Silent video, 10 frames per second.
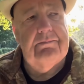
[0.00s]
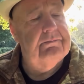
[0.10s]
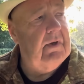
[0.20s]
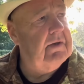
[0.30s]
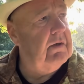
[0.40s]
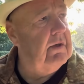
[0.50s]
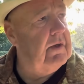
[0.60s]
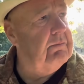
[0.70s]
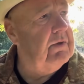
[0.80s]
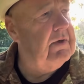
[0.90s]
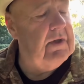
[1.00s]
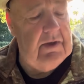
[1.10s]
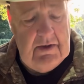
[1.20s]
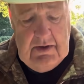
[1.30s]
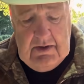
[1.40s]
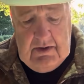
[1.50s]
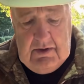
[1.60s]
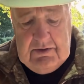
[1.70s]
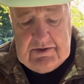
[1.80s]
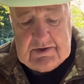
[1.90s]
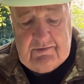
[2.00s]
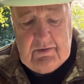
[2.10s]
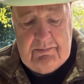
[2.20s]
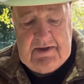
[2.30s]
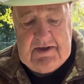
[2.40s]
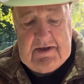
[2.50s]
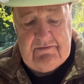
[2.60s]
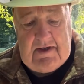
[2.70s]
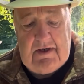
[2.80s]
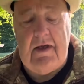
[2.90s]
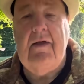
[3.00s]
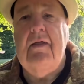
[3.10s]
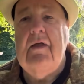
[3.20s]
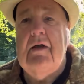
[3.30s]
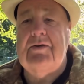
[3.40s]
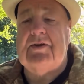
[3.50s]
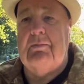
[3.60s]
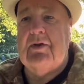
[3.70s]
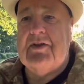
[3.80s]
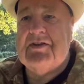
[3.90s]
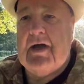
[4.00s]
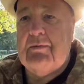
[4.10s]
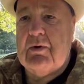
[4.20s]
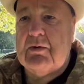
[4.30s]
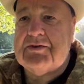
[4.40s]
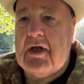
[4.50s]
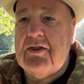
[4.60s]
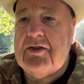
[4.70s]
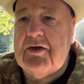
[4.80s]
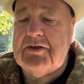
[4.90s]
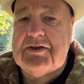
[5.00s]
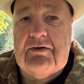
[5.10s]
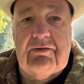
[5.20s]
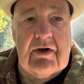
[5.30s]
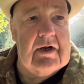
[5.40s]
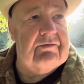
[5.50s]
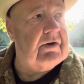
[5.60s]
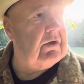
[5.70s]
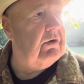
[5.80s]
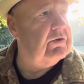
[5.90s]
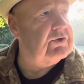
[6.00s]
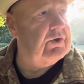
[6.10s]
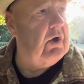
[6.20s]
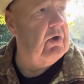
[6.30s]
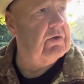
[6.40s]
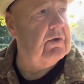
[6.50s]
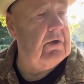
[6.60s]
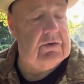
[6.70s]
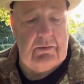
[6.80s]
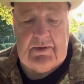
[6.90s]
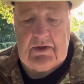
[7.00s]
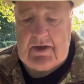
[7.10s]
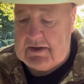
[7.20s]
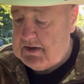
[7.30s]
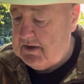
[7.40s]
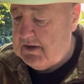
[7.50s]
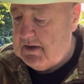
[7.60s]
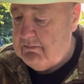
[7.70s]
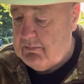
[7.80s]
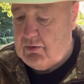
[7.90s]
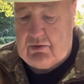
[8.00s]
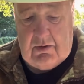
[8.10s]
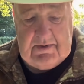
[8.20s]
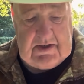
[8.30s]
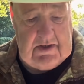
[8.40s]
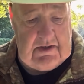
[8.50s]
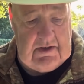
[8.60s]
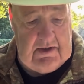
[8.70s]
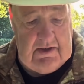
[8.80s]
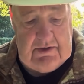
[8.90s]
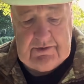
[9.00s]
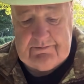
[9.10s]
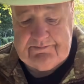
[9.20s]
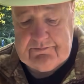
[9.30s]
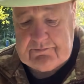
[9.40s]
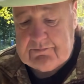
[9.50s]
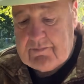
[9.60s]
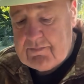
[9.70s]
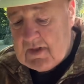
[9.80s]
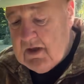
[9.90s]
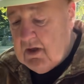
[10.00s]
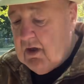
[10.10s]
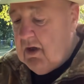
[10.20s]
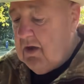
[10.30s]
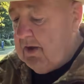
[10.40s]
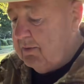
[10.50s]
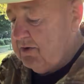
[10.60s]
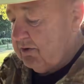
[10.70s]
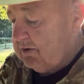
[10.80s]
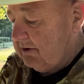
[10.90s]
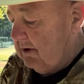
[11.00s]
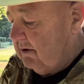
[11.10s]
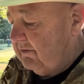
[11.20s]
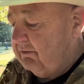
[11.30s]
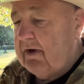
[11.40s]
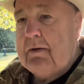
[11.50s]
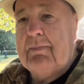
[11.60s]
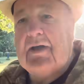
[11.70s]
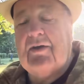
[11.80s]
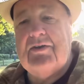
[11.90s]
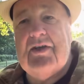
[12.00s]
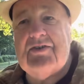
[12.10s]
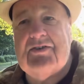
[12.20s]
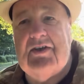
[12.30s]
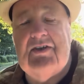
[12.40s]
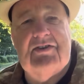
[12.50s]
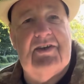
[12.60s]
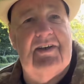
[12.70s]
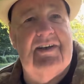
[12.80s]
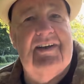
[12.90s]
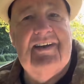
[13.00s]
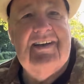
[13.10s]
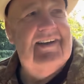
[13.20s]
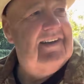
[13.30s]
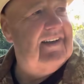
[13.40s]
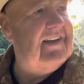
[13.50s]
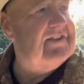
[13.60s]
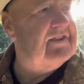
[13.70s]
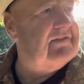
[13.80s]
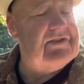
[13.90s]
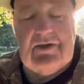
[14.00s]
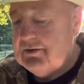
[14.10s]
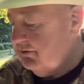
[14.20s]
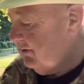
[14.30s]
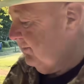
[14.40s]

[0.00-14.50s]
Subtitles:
Bank Holiday Monday, Chesterfield May Day Rally. Assemble at the Town Hall 10:30 for 11 o'clock start. That's going to be a cracking day, both going to be cracking days. Thought we'd just reflect back on yesterday's election results.